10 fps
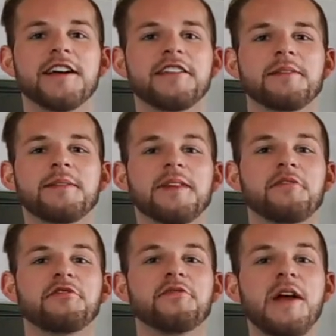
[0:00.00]
Something that was
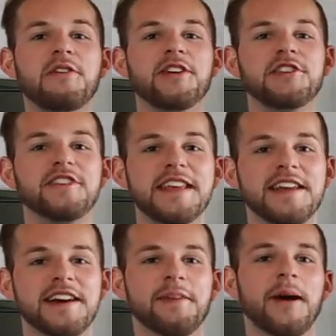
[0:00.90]
very unique
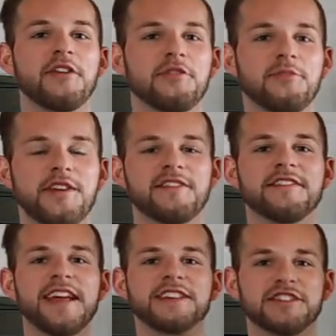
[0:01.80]
about your
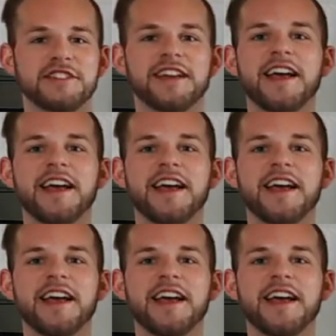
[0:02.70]
presentation.